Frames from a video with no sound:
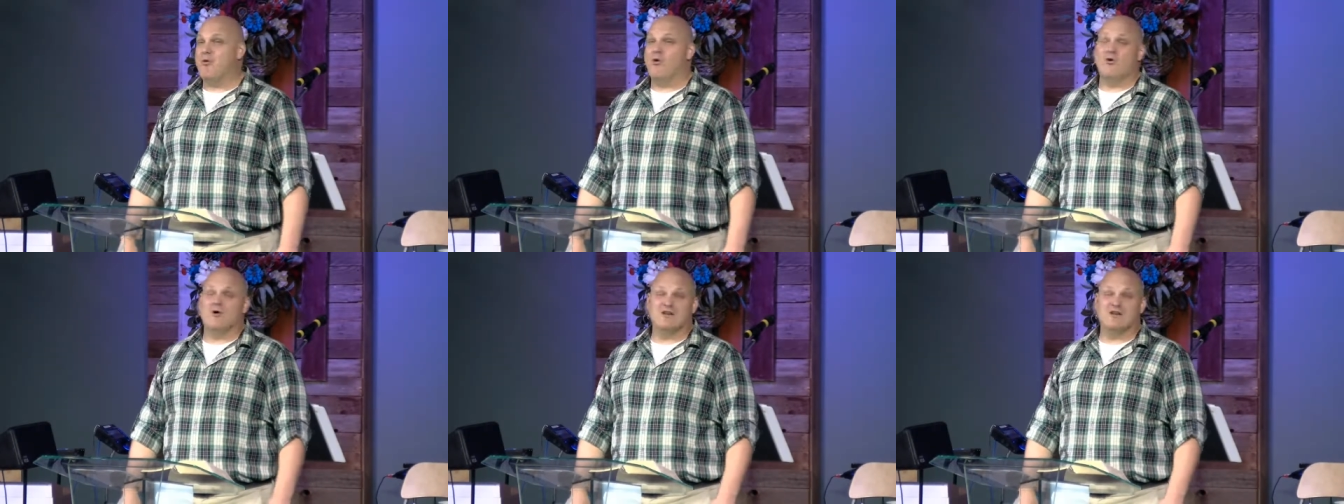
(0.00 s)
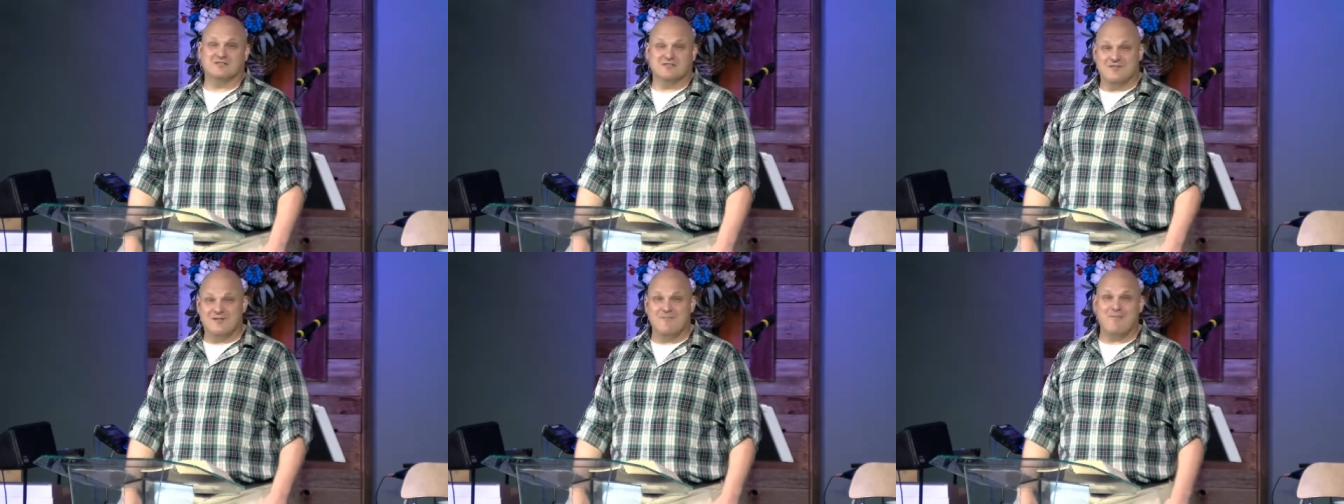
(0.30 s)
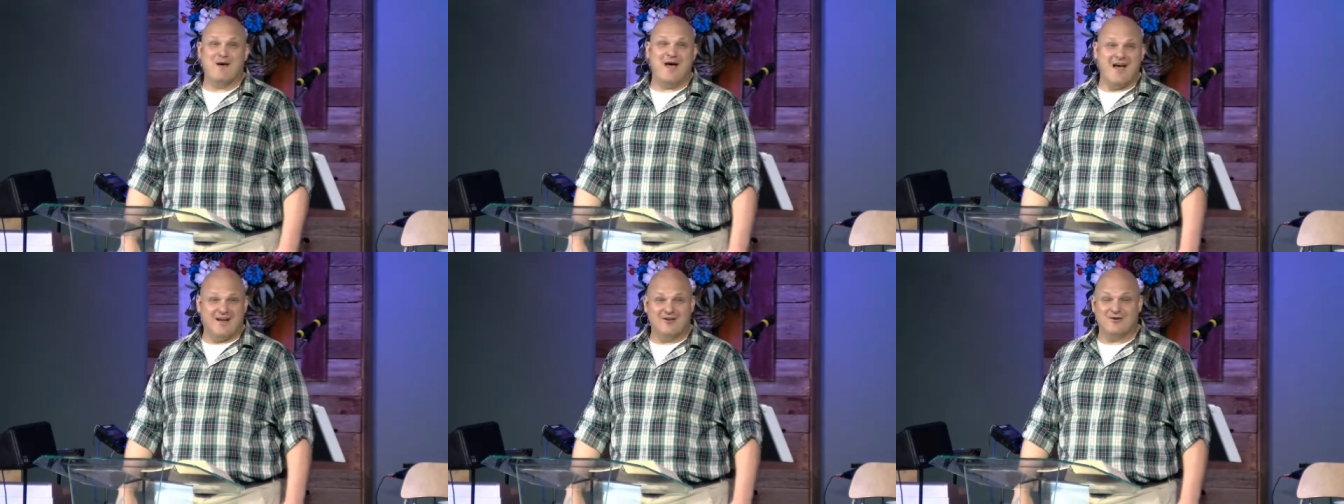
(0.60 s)
boys and the
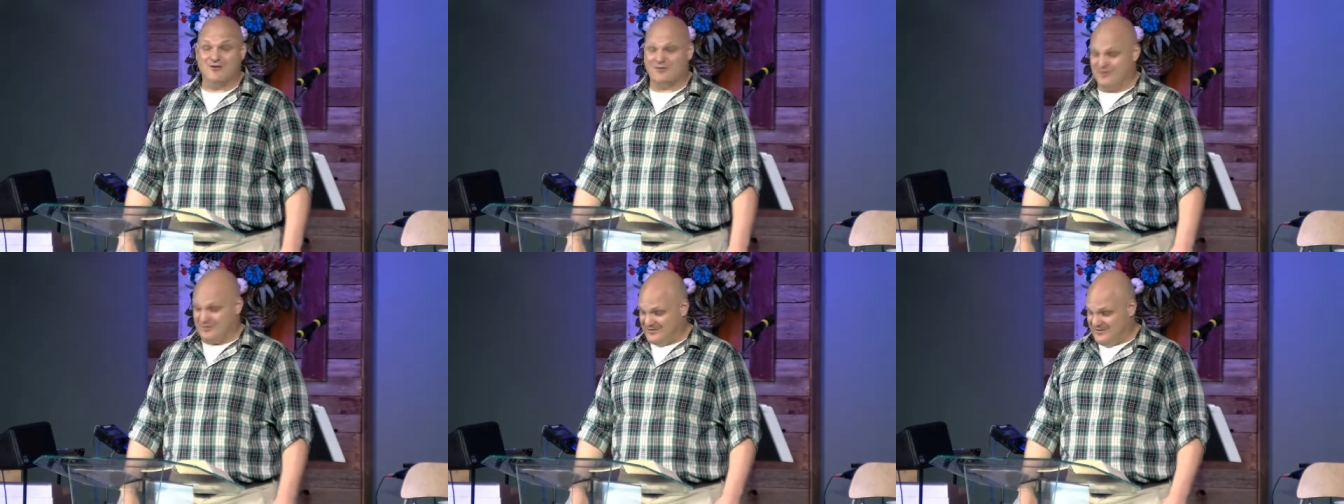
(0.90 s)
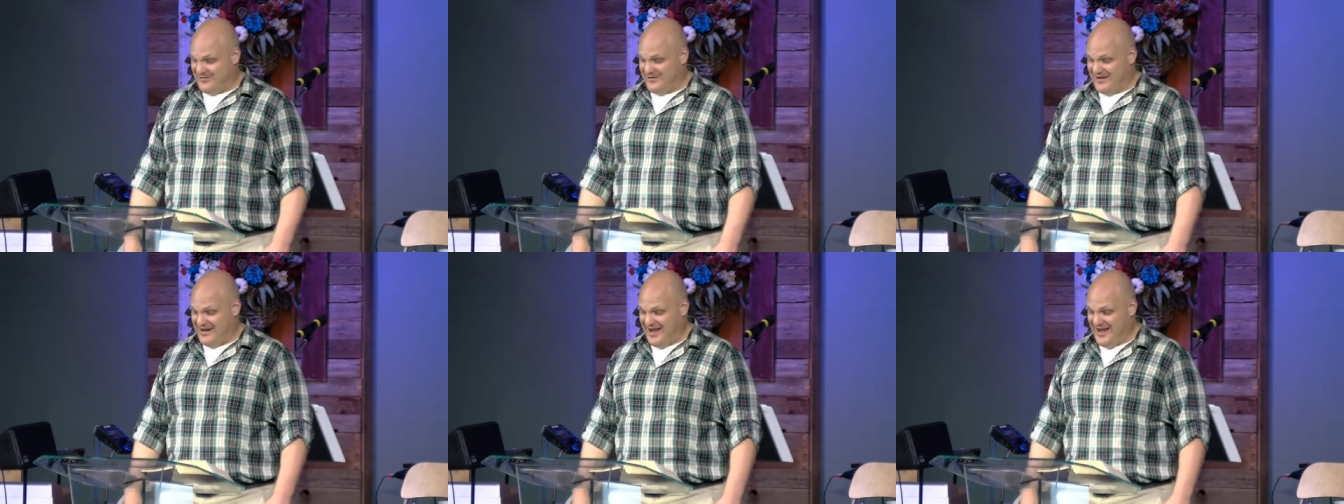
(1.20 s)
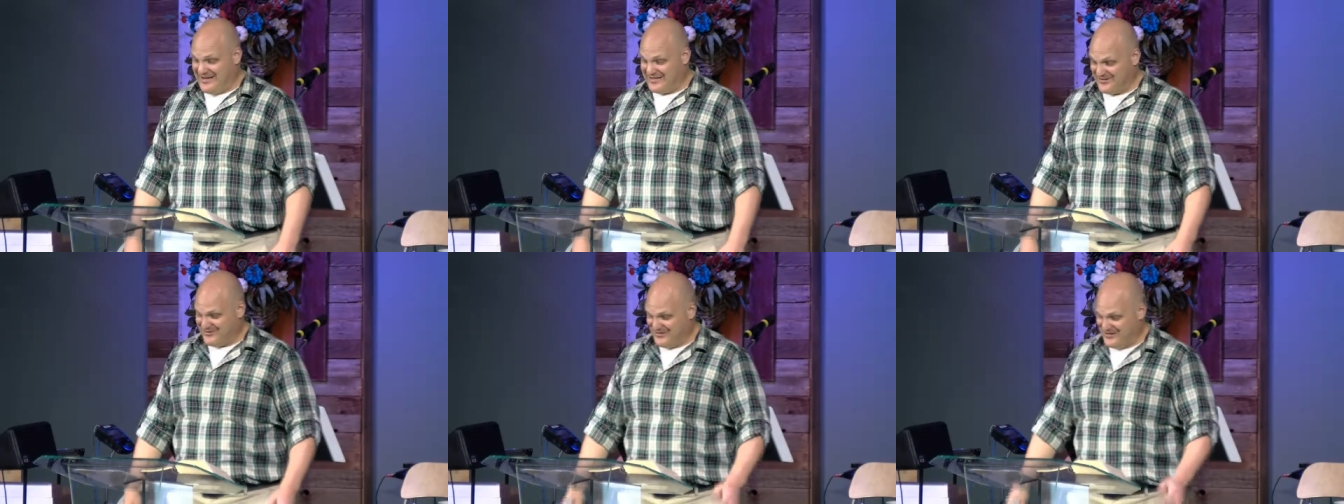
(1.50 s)
bad girls of the
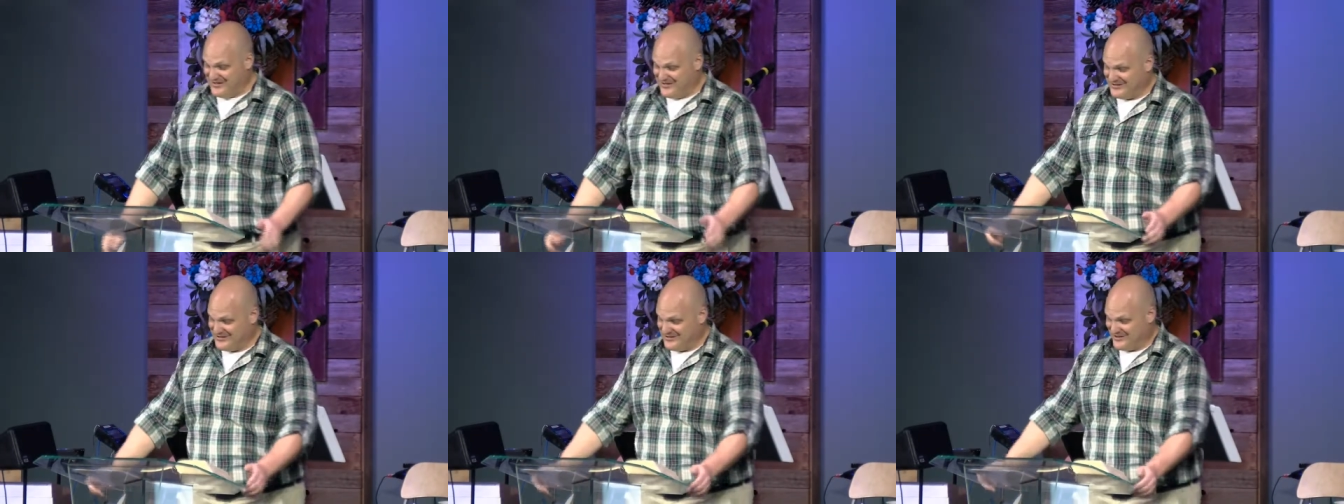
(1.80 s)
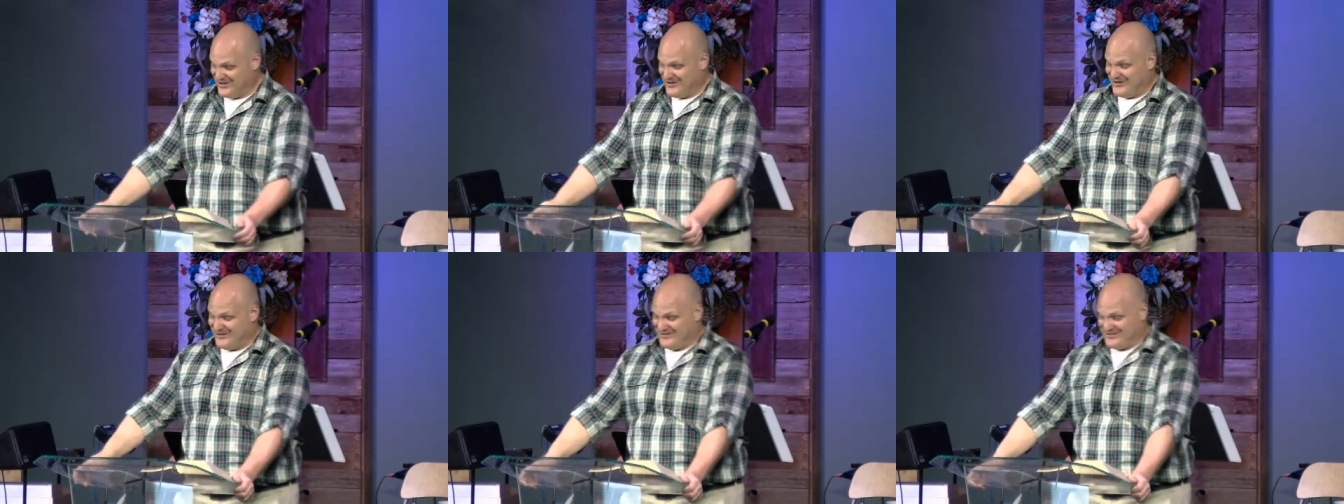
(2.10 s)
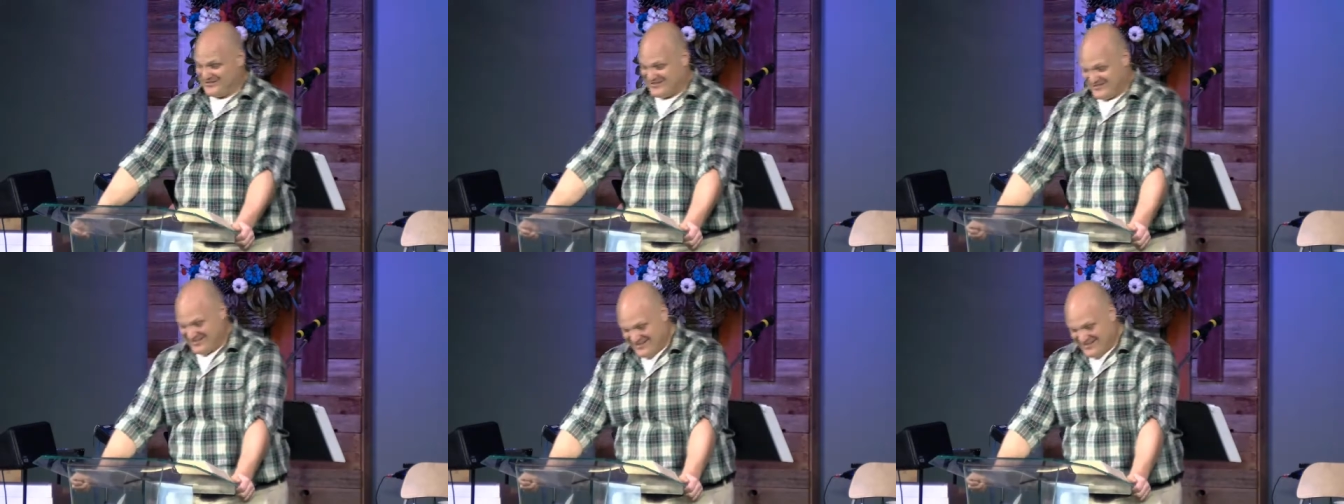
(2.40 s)
Nazarene church.